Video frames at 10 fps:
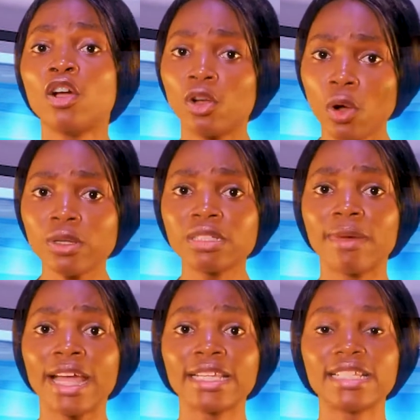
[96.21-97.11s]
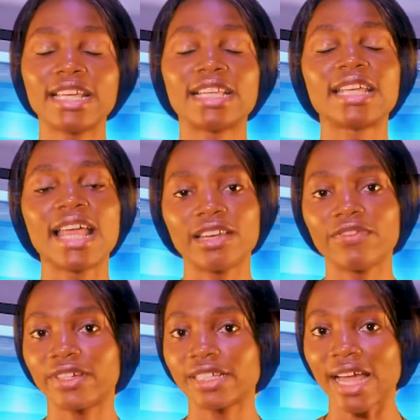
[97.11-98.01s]
gold mining, and
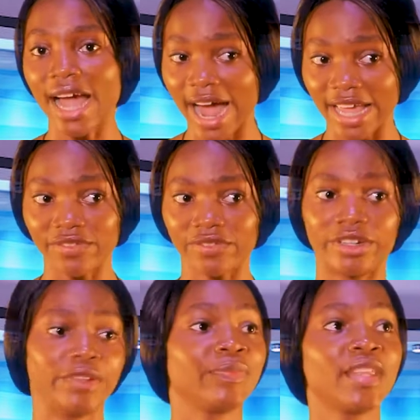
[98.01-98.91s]
elephant ivory.